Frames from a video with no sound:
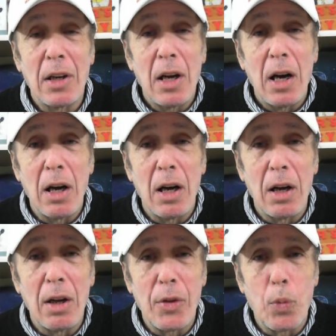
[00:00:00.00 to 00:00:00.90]

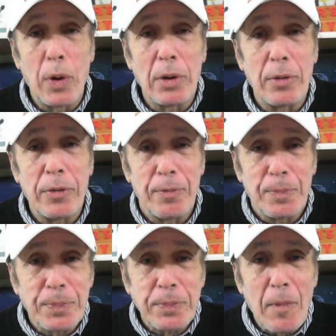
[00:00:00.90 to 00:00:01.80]
the winner of
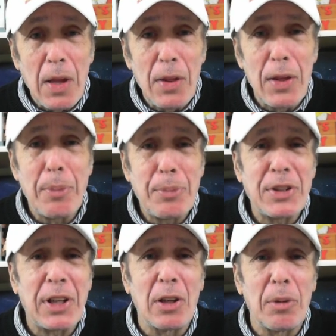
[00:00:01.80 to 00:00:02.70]
that
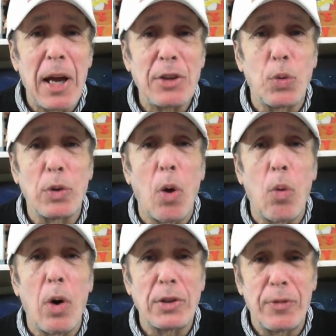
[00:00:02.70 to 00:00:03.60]
particular match would go
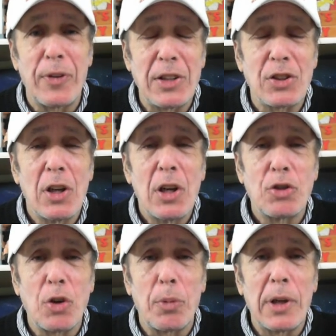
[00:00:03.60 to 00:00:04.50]
on to face
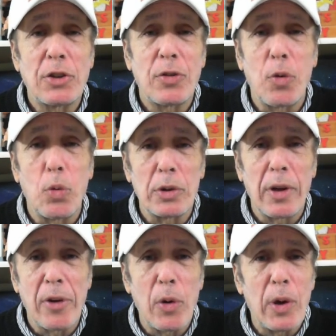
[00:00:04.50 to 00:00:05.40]
Triple H for the World
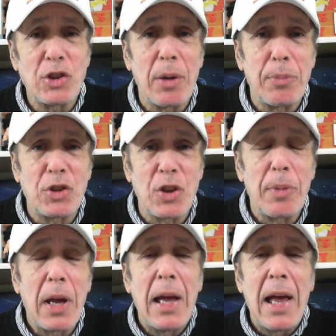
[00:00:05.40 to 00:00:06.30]
Heavyweight Championship
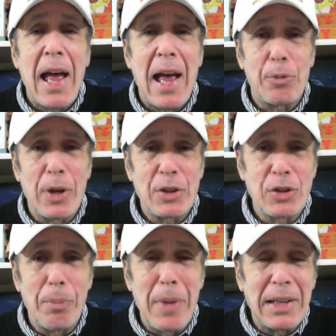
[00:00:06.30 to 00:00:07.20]
at
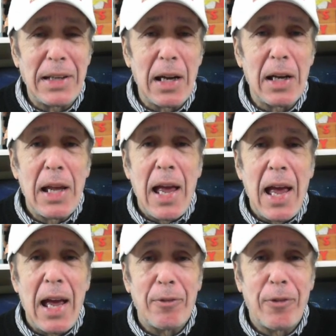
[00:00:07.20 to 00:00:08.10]
WrestleMania.
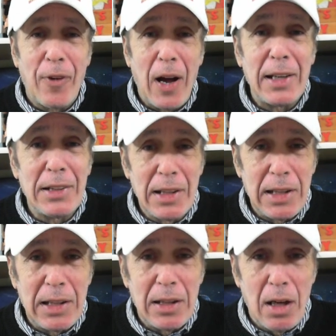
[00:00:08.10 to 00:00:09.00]
And
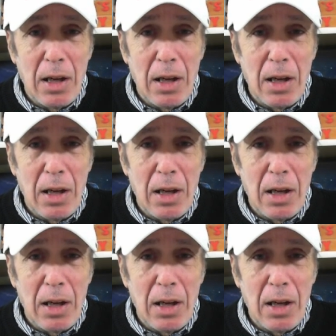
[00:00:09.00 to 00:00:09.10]
finally,